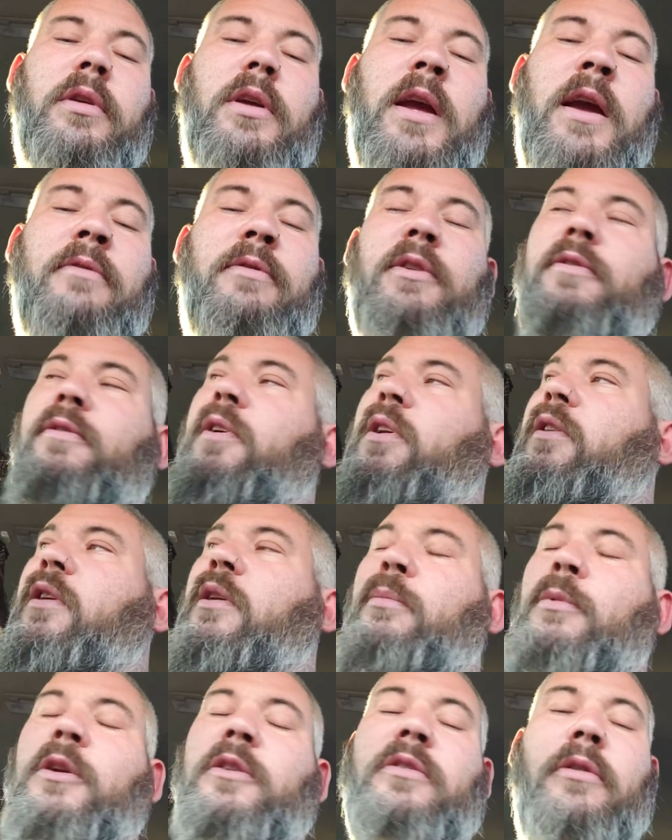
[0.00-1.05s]
Every
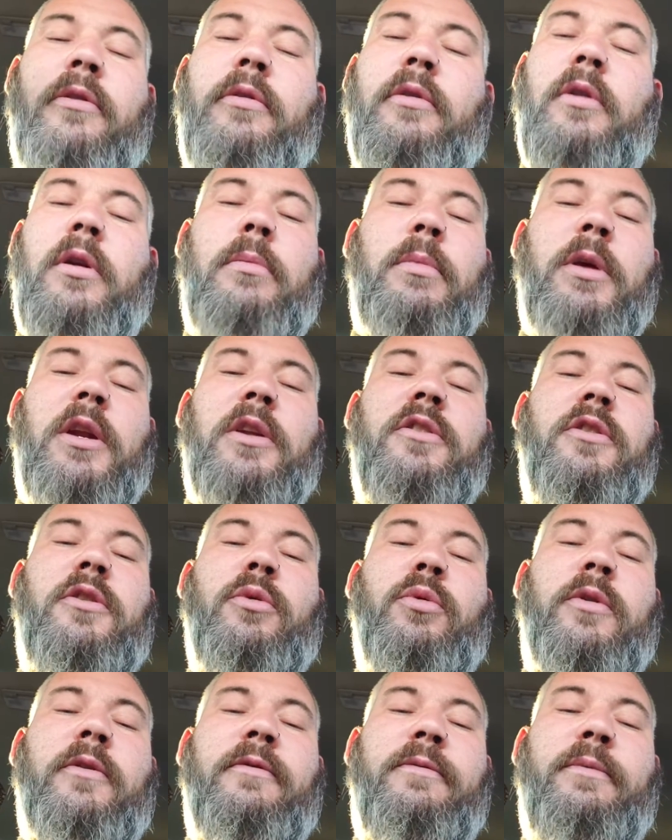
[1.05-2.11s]
15 minutes to 30 minutes,
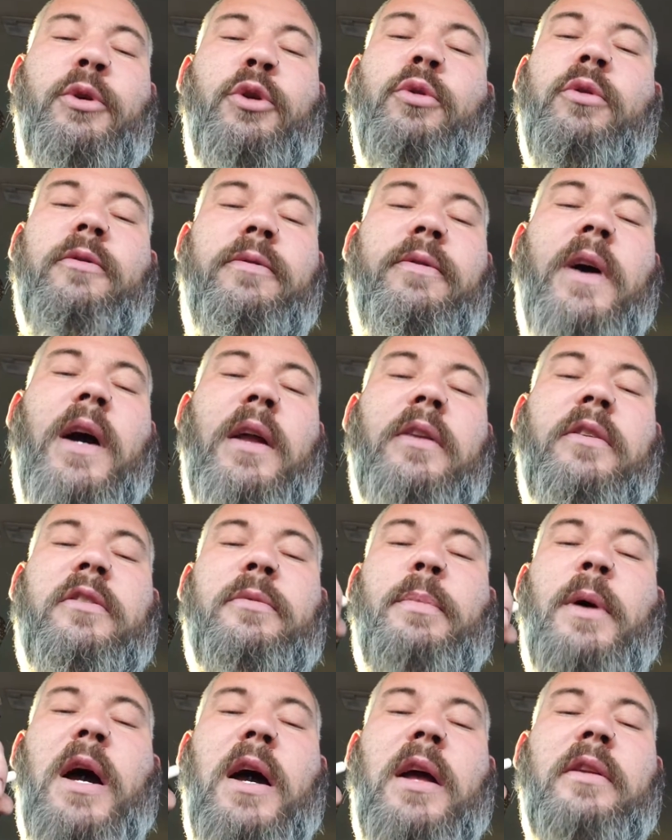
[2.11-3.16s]
you could find a
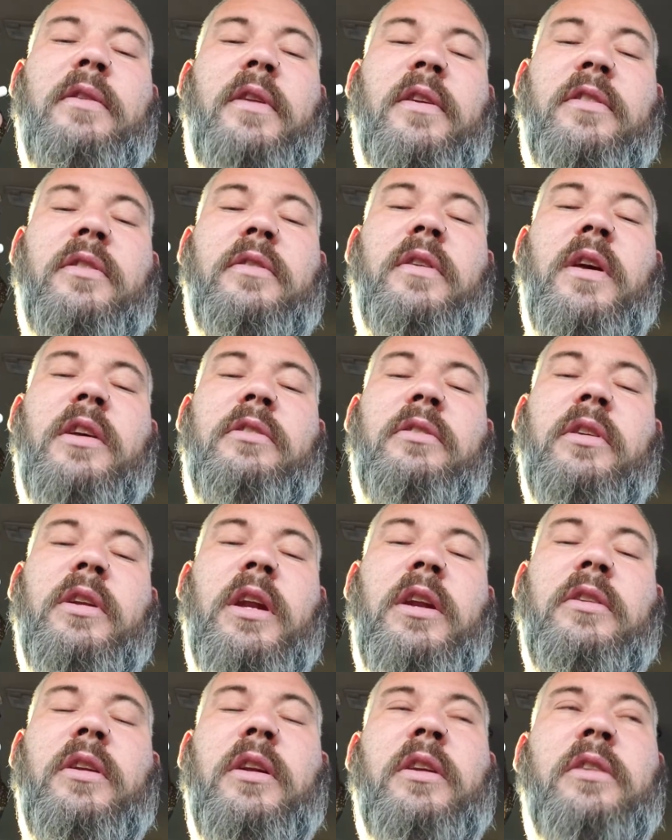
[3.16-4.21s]
spot that's a
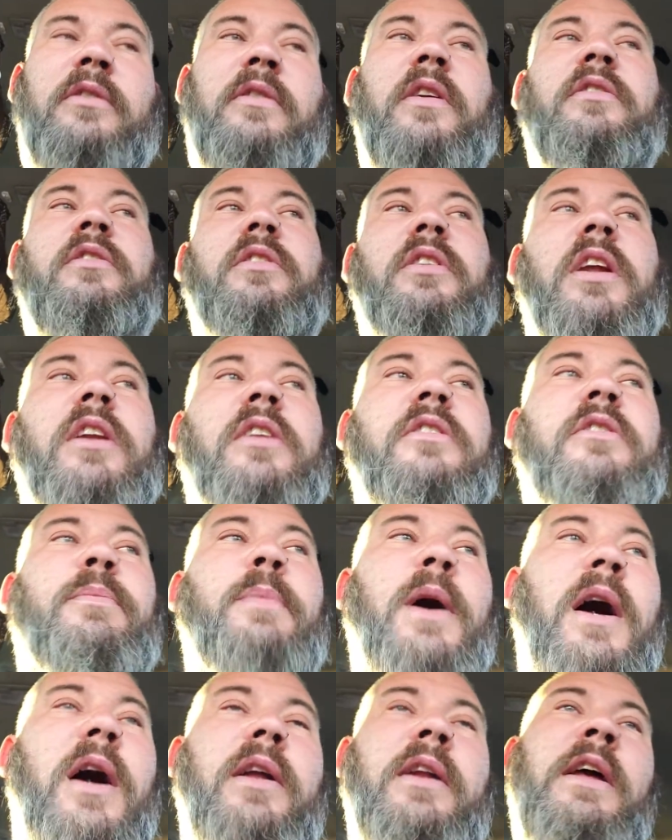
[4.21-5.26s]
designated
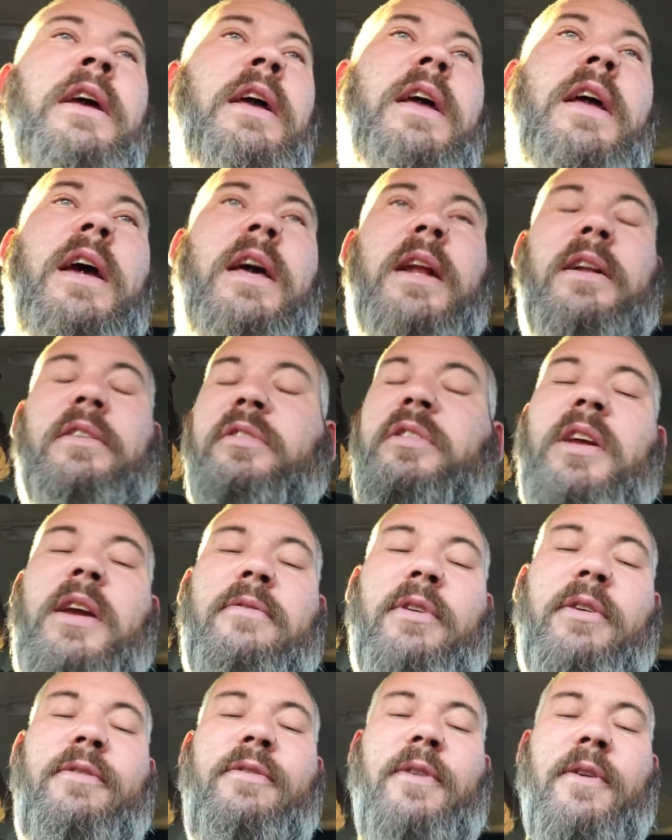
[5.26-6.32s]
spot. And I'd say
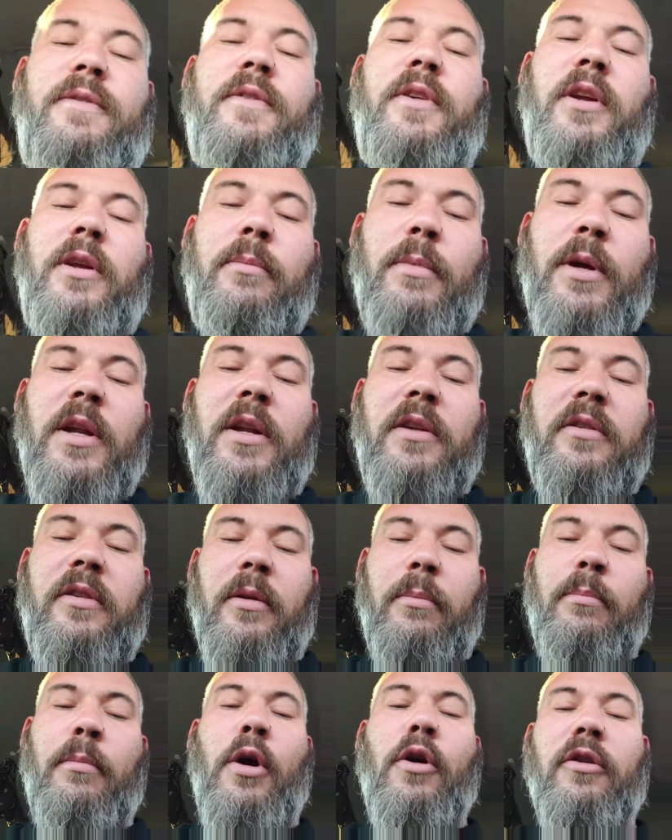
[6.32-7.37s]
every 15 minutes
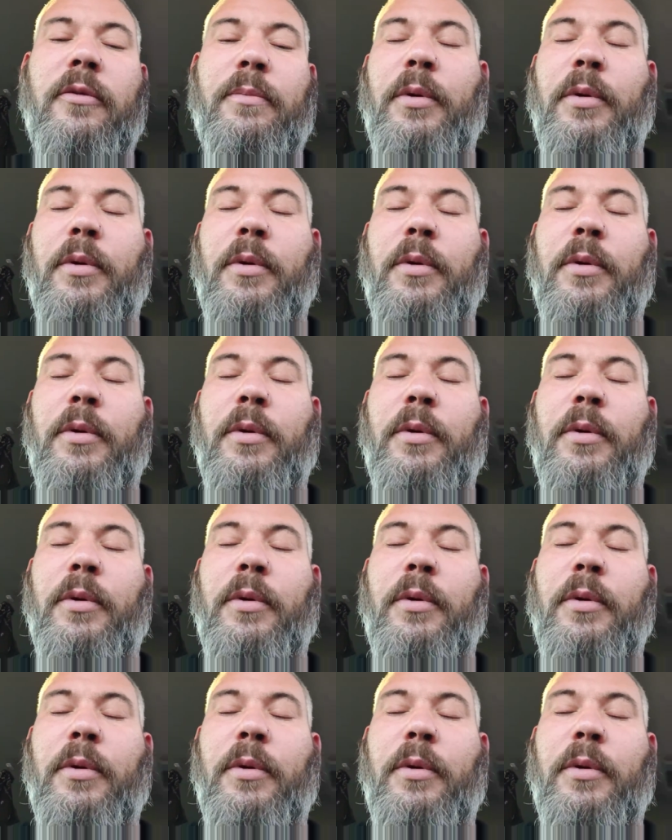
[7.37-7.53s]
in most